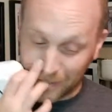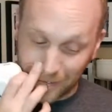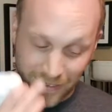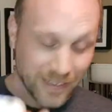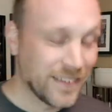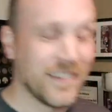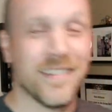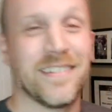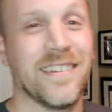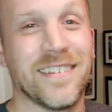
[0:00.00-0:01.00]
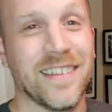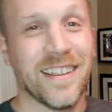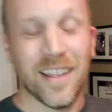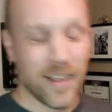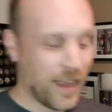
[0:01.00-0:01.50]
This is just
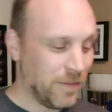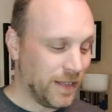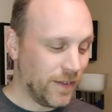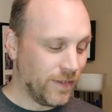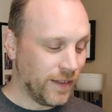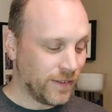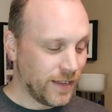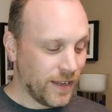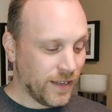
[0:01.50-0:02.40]
I'm loving this.